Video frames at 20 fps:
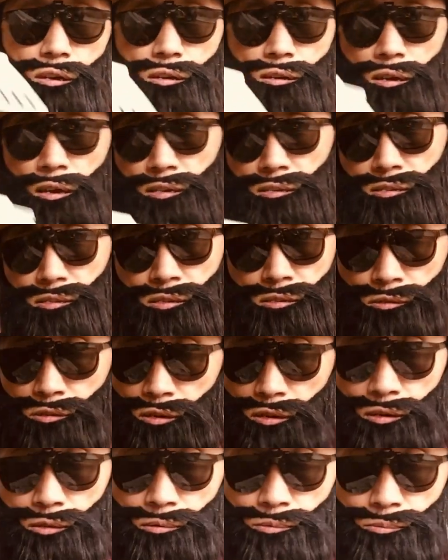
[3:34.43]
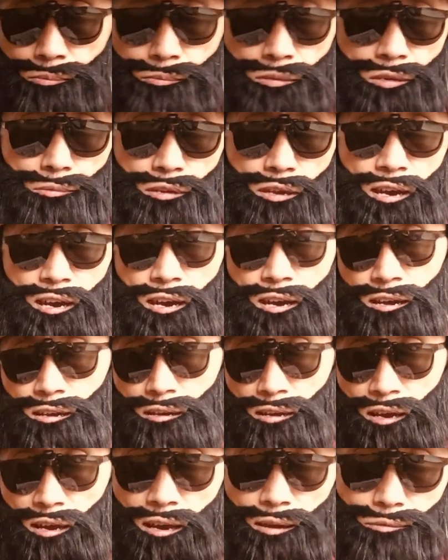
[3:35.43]
I say maybe I
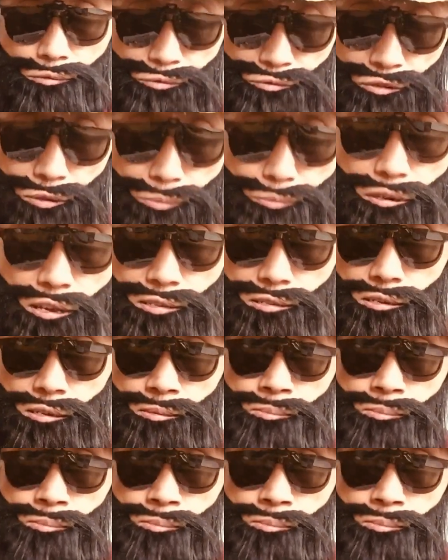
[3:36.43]
have to replace it,